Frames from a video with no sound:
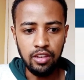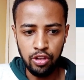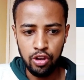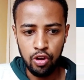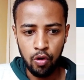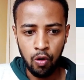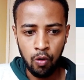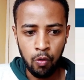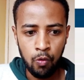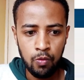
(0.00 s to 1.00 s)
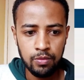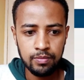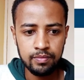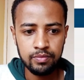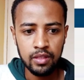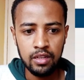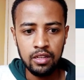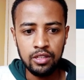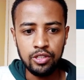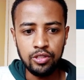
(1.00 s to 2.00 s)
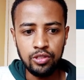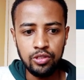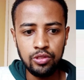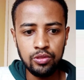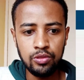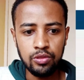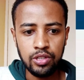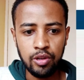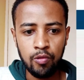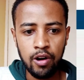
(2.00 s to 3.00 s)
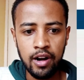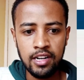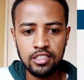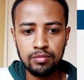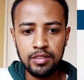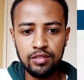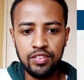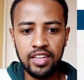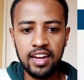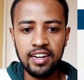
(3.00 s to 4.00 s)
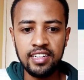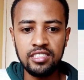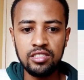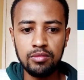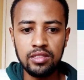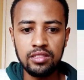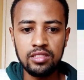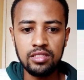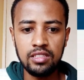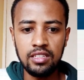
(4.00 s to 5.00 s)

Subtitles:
No. Do you require specific arrangement